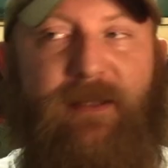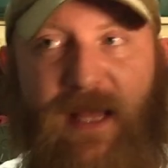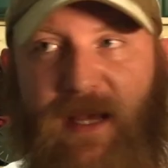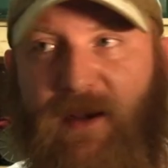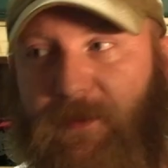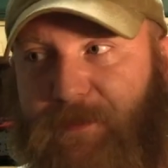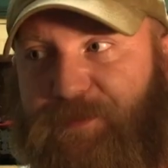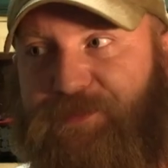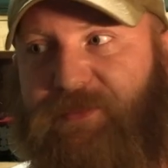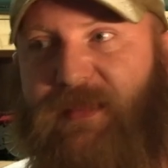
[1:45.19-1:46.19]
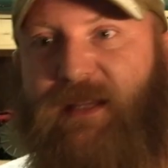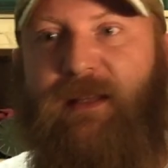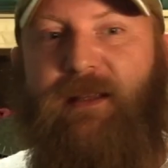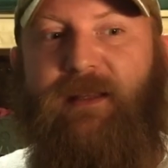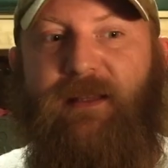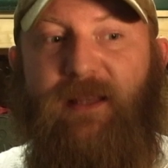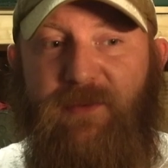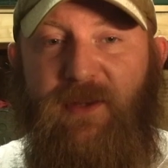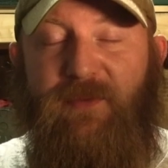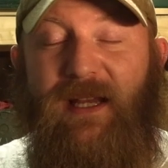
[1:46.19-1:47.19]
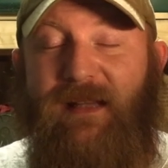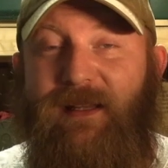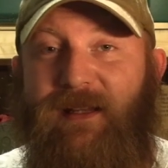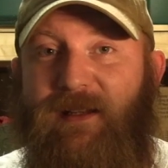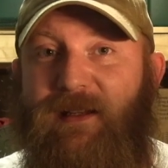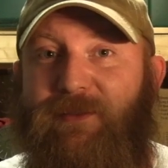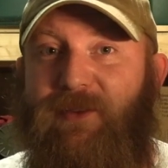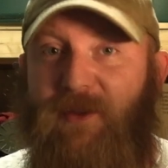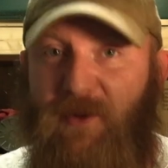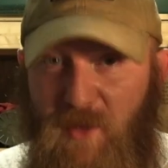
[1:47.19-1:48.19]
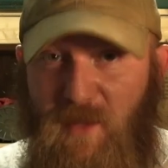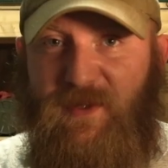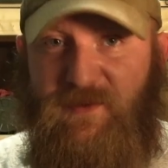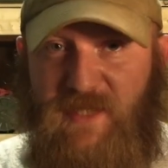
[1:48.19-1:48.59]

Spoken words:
Now, given the fact that it is the Department of